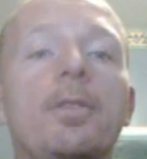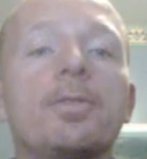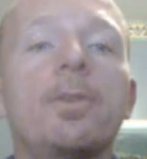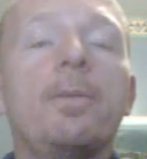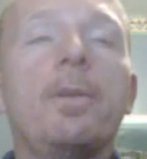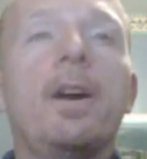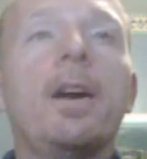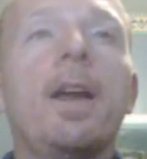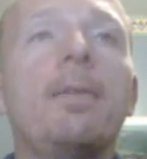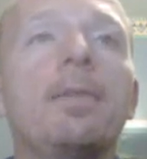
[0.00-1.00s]
so
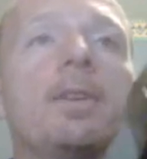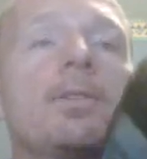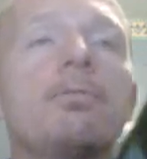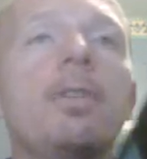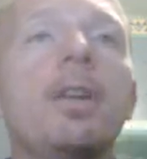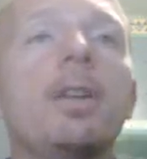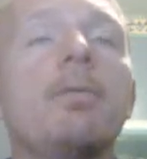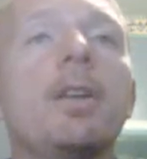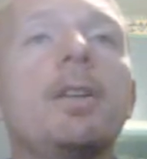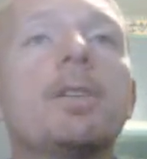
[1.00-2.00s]
far everything's really,
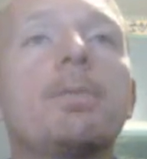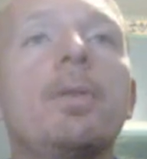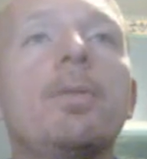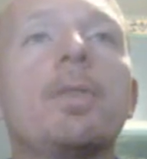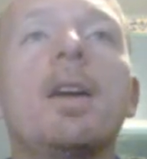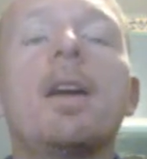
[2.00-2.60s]
really smooth.